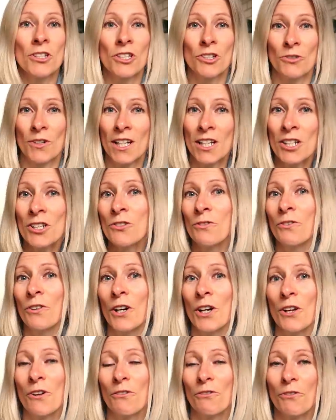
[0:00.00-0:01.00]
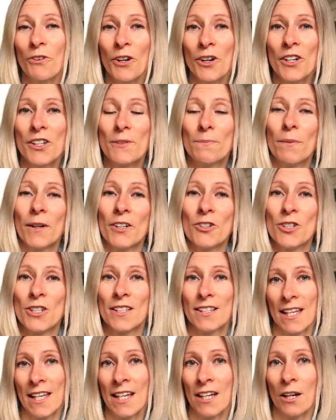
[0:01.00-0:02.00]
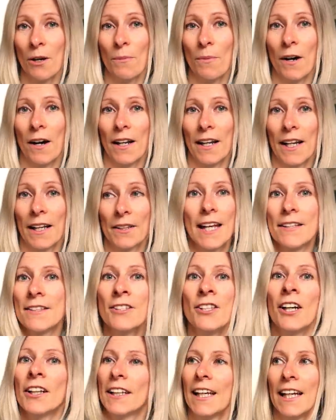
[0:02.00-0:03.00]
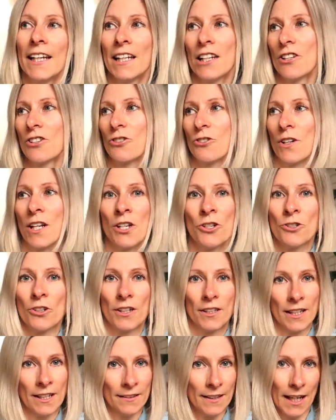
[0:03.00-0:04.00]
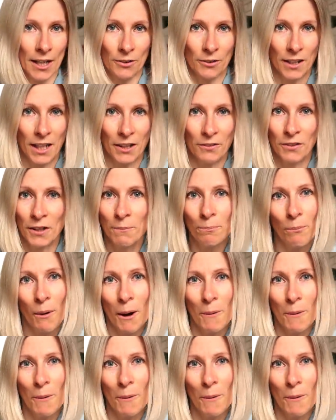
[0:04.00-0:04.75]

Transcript: strange for you first, but just think about it, it's not any stranger than decorate with